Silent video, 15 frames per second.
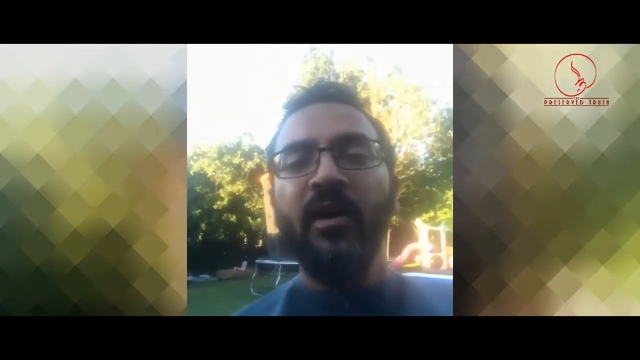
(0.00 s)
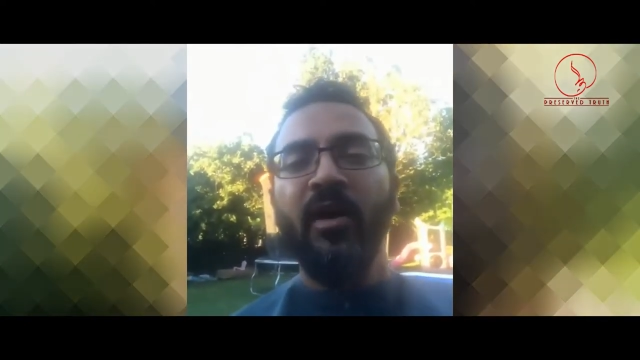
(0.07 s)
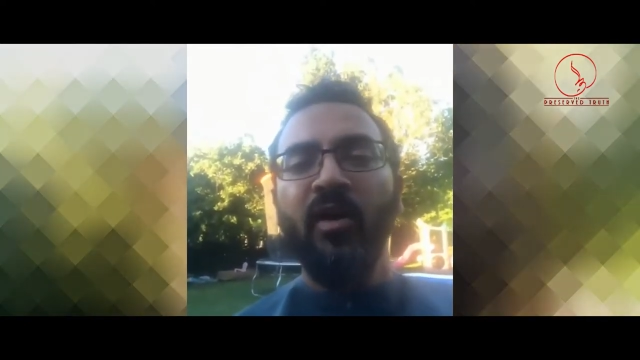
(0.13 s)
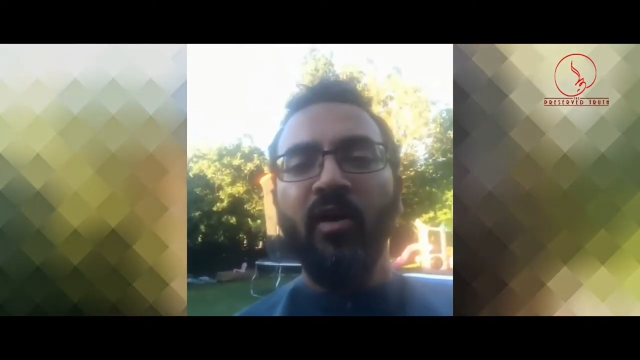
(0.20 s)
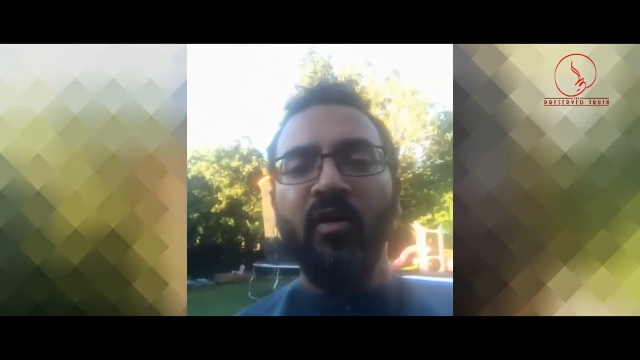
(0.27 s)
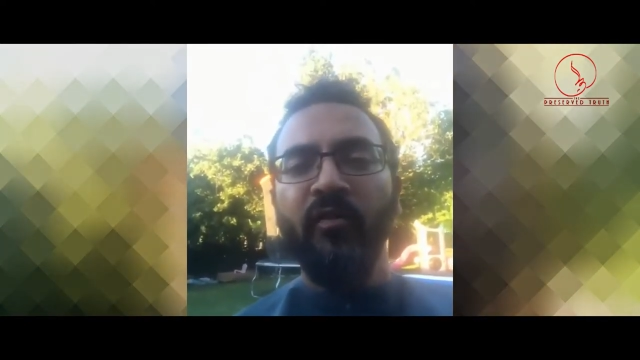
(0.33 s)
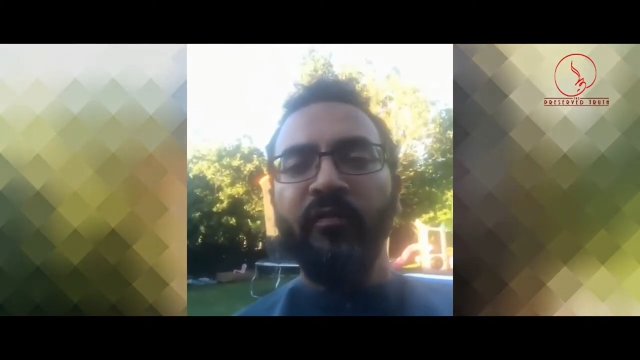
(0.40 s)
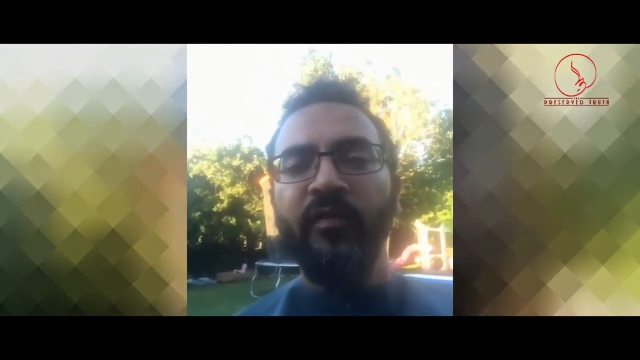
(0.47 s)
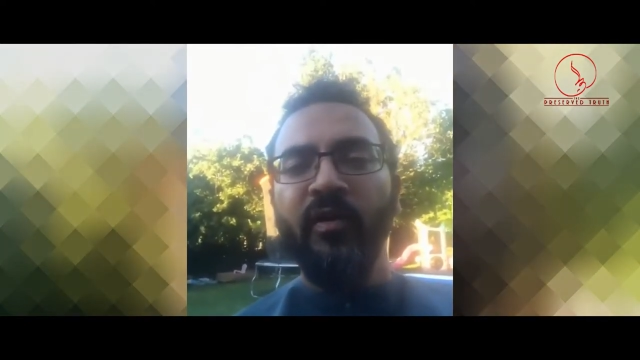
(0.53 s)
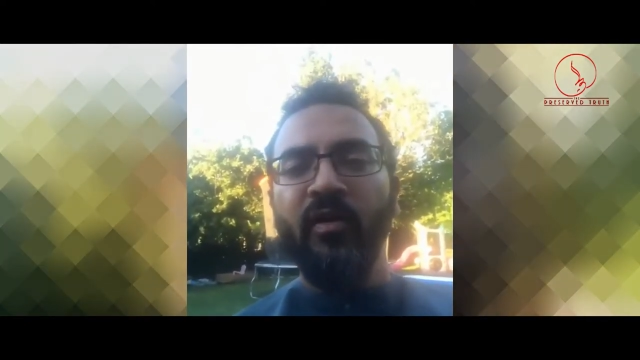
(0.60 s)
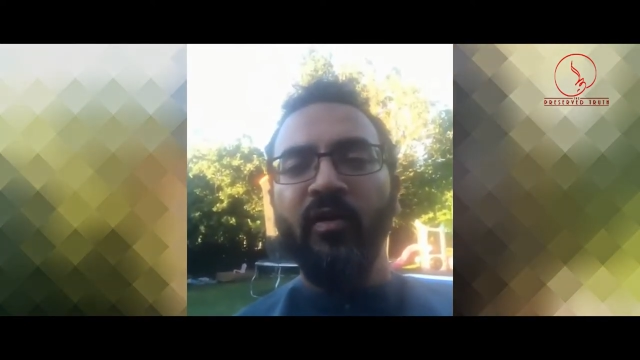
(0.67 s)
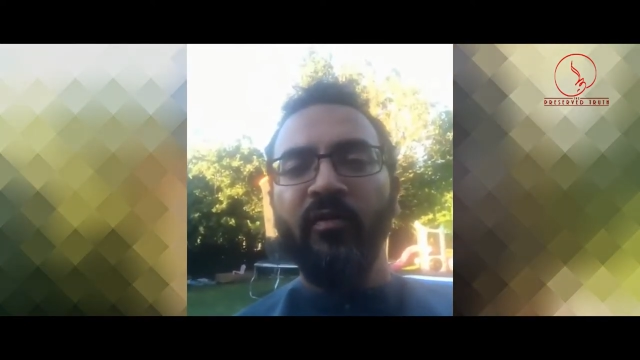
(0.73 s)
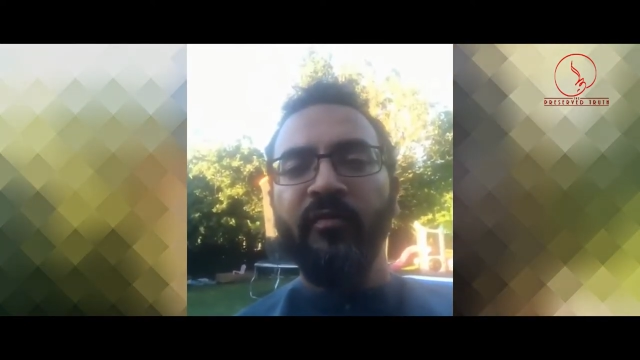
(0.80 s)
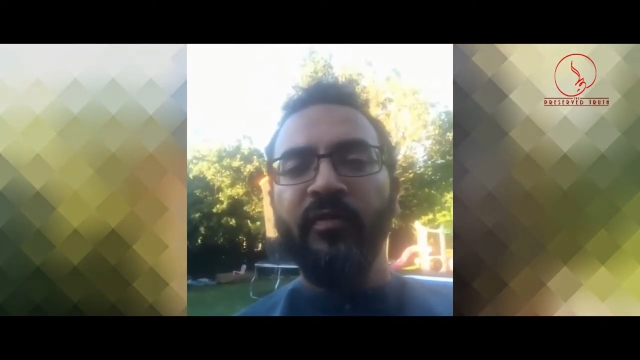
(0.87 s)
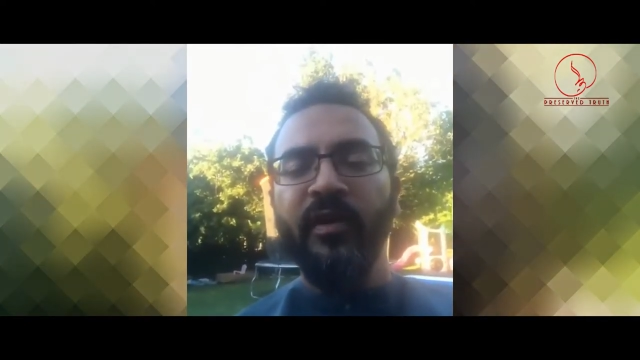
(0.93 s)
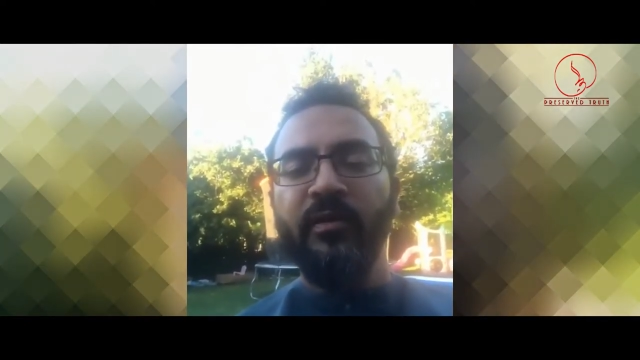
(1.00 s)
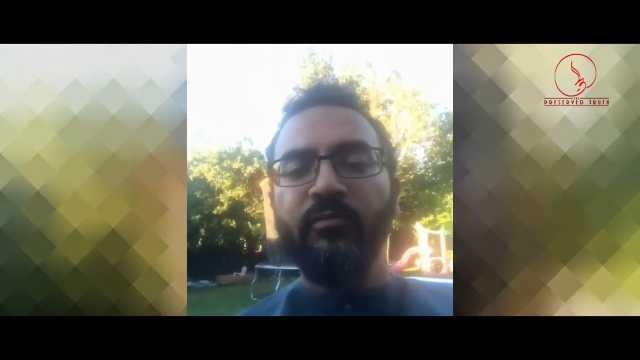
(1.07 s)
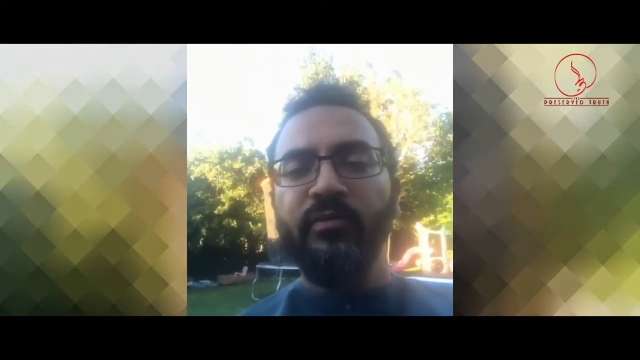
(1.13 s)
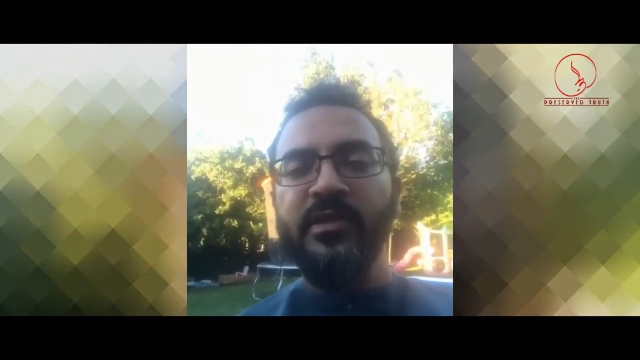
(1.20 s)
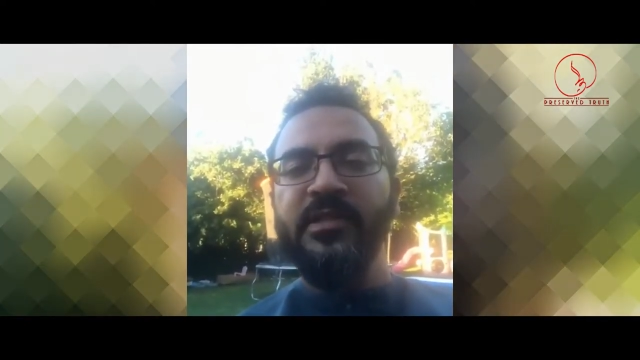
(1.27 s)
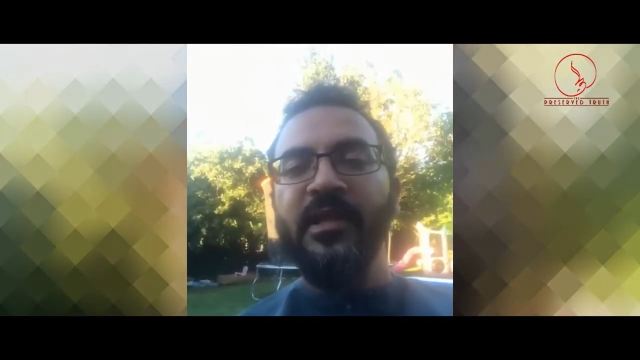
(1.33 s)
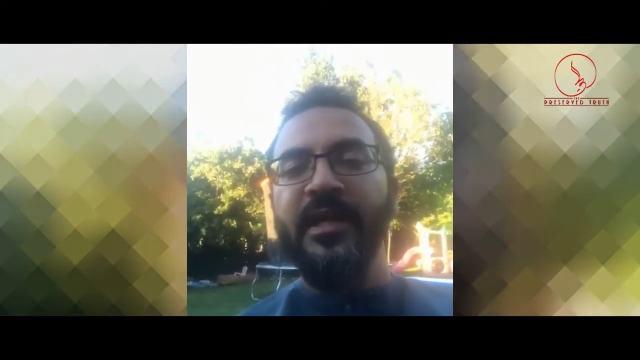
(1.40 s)
of
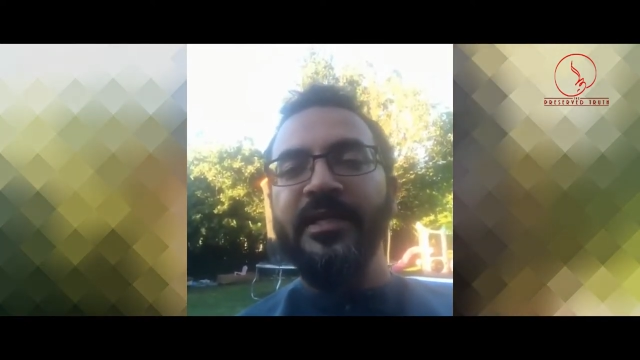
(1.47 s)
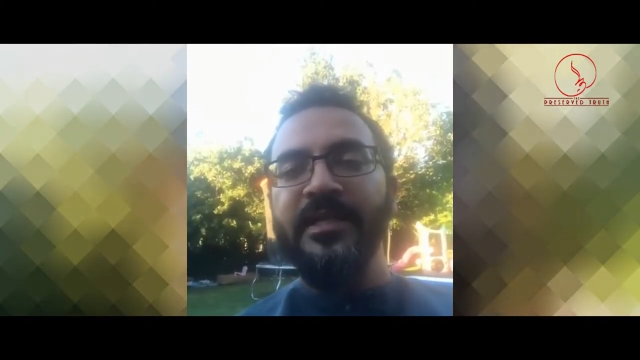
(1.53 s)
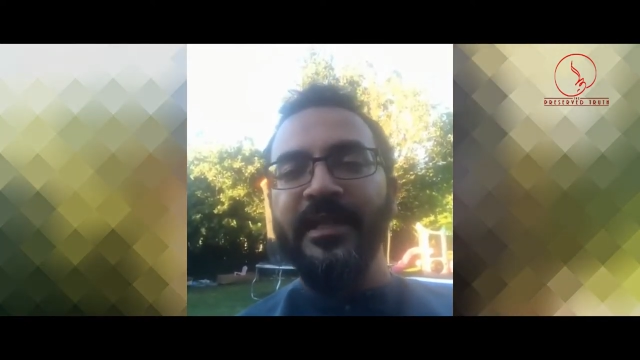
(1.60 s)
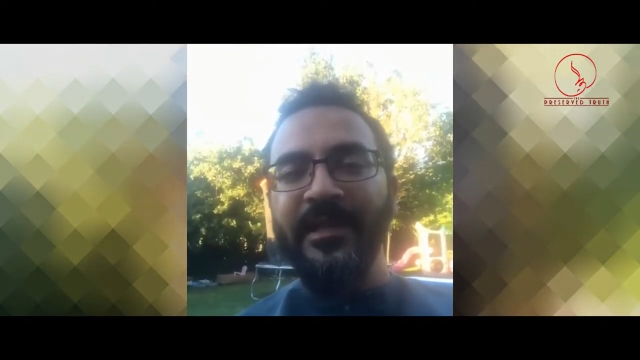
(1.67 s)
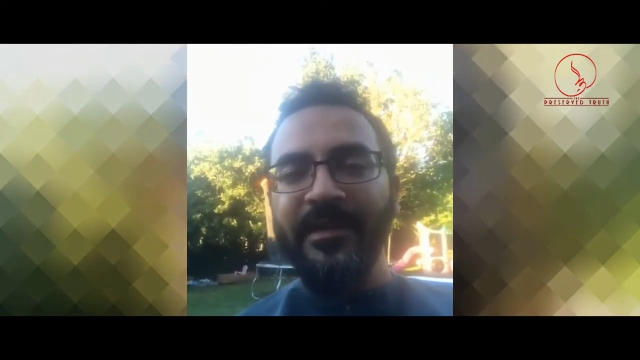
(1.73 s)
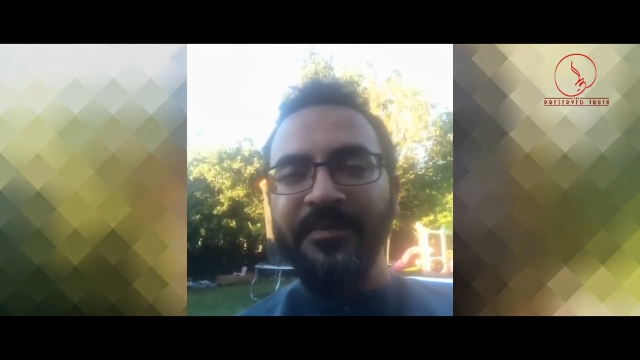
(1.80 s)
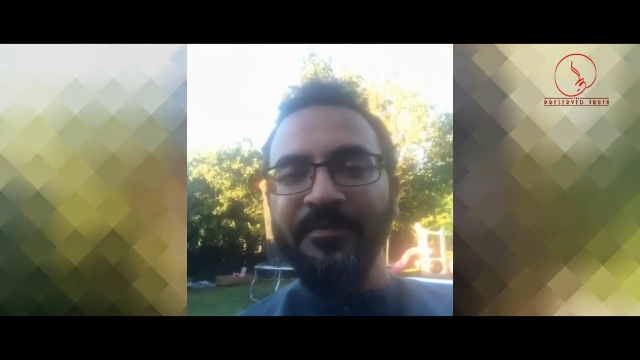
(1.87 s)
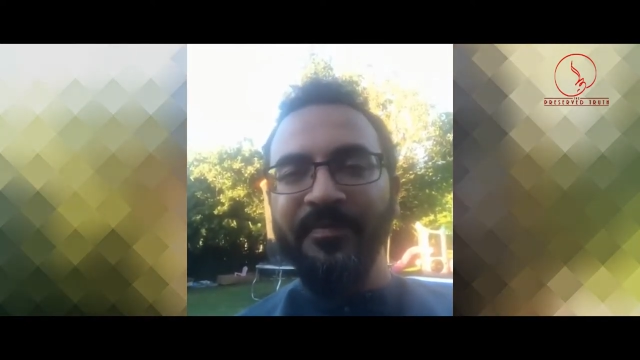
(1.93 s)
residing.